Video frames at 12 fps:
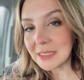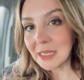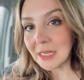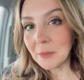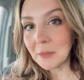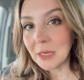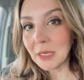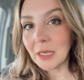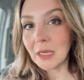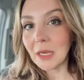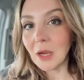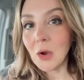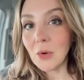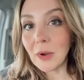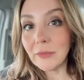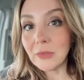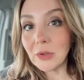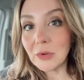say to me, oh,
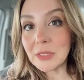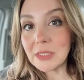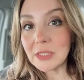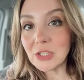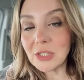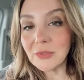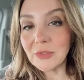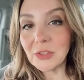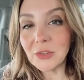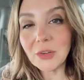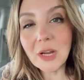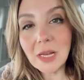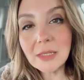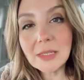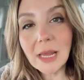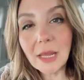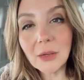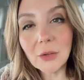I've noticed a shift in your
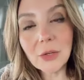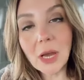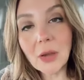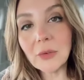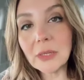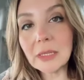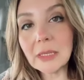content. You're not